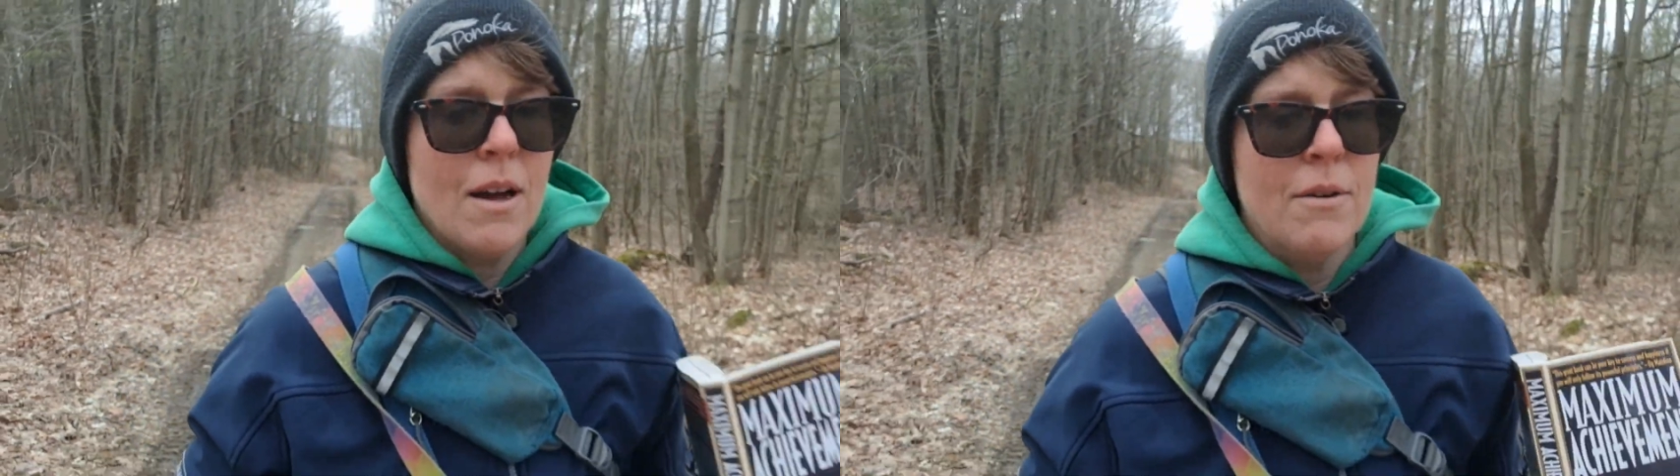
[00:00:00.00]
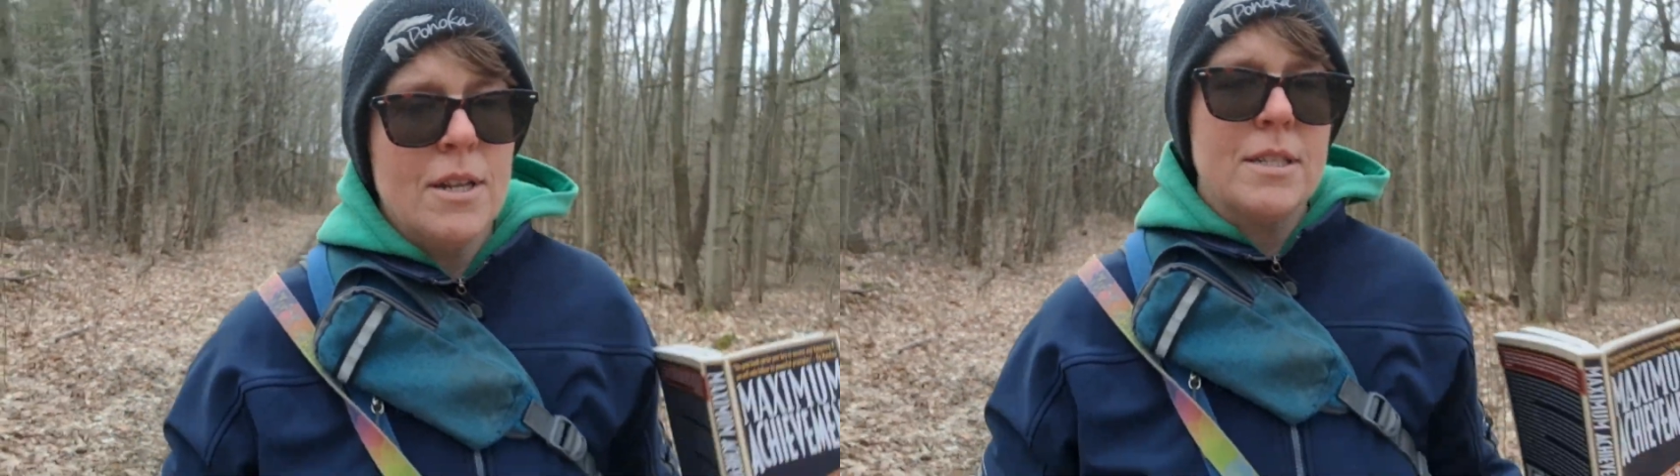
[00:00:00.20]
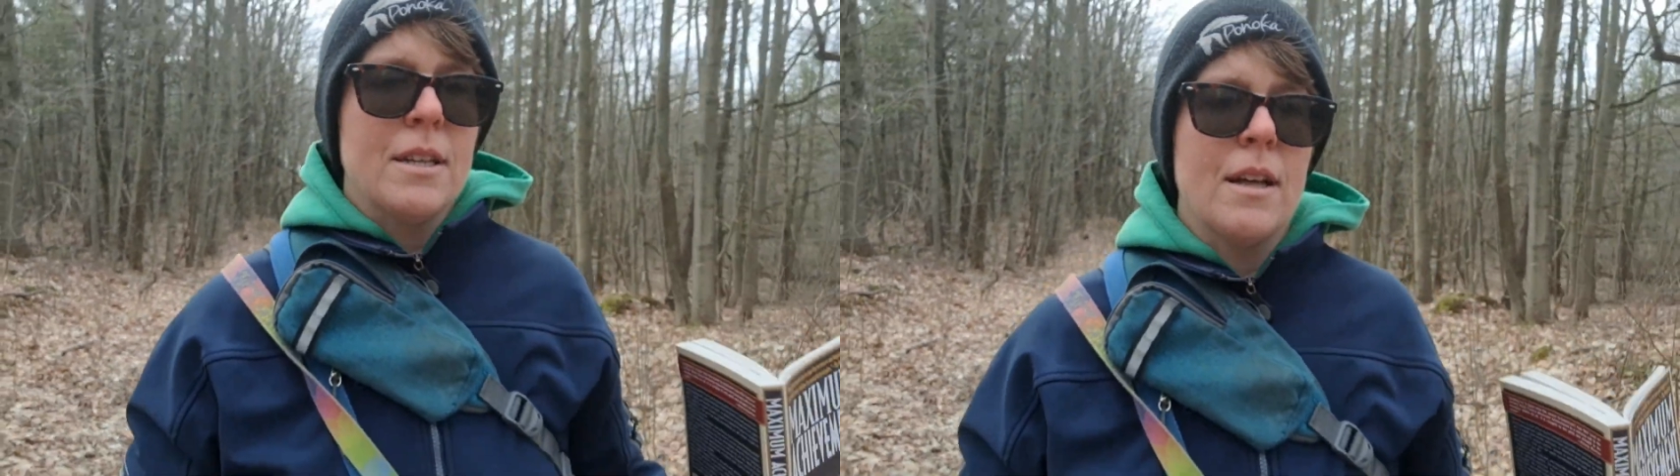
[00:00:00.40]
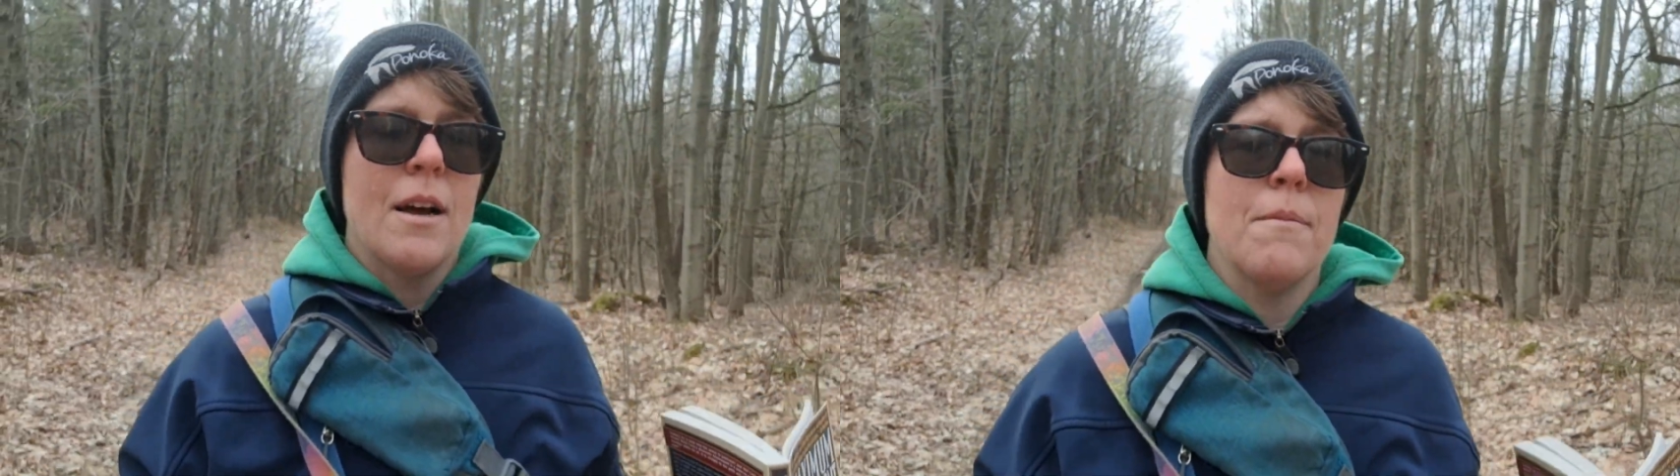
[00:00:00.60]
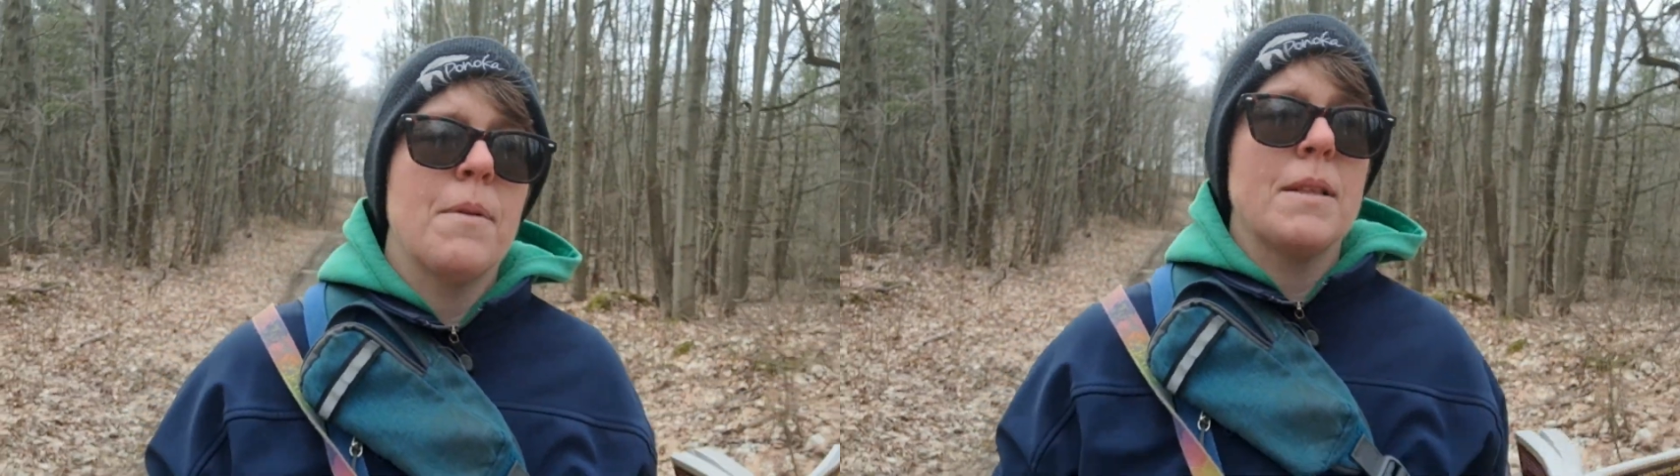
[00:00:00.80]
I went
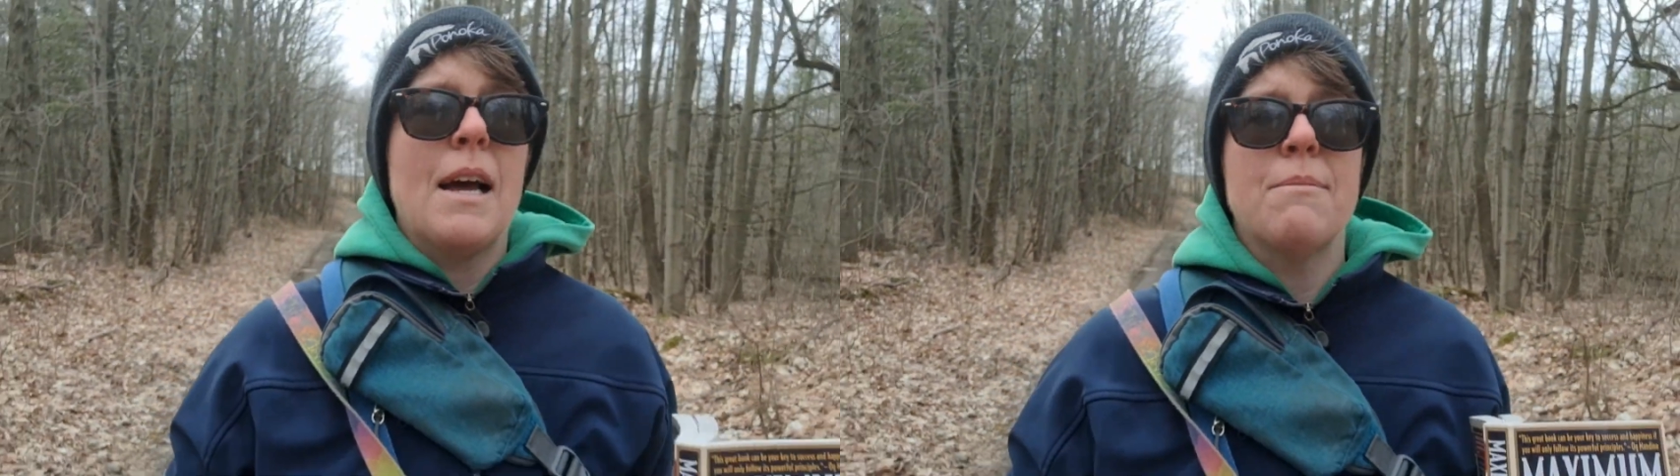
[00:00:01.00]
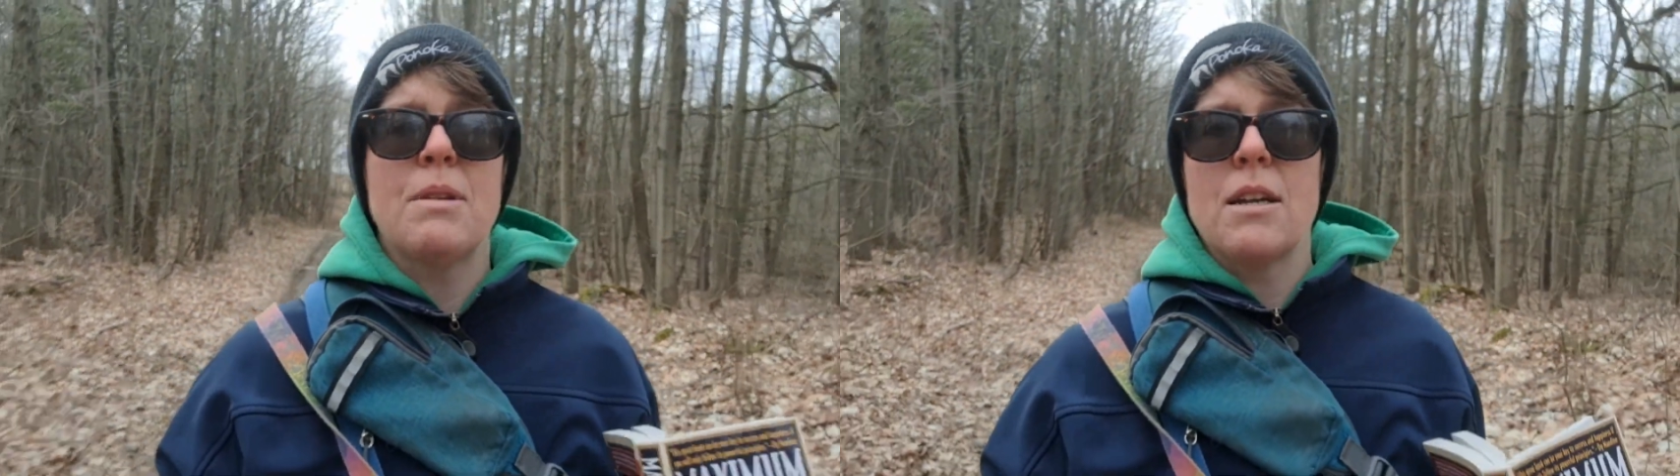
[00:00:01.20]
into lab